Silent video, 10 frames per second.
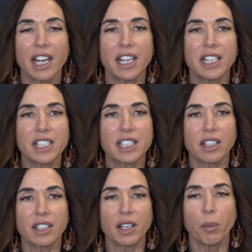it's
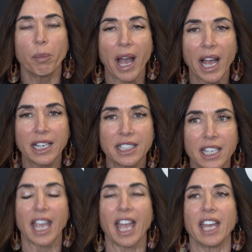
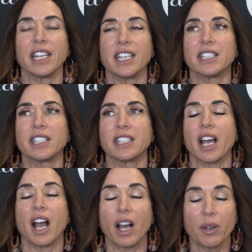compacted and it's
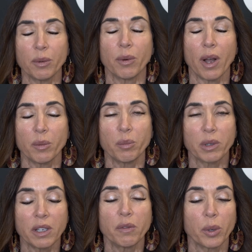
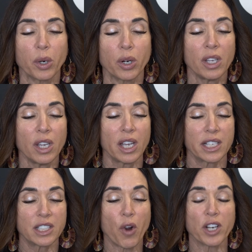unbelievable
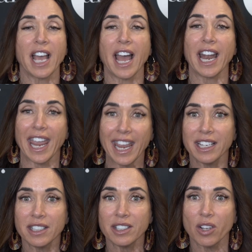as far as that.
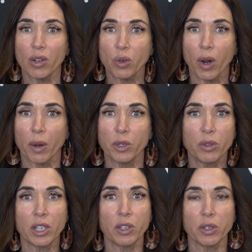And salt scrub. You
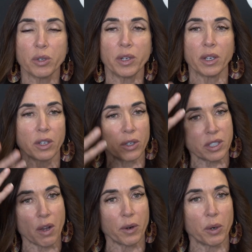think you're doing
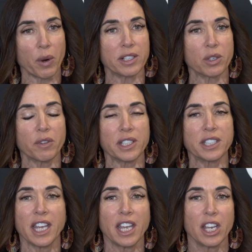yourself a great
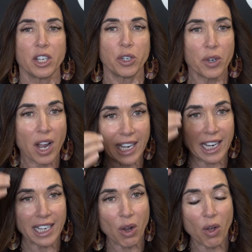service, you're not
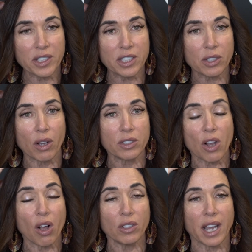getting all the
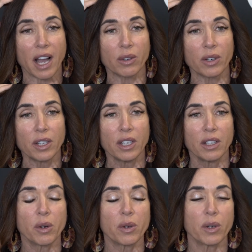salt out.
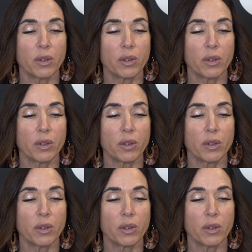There,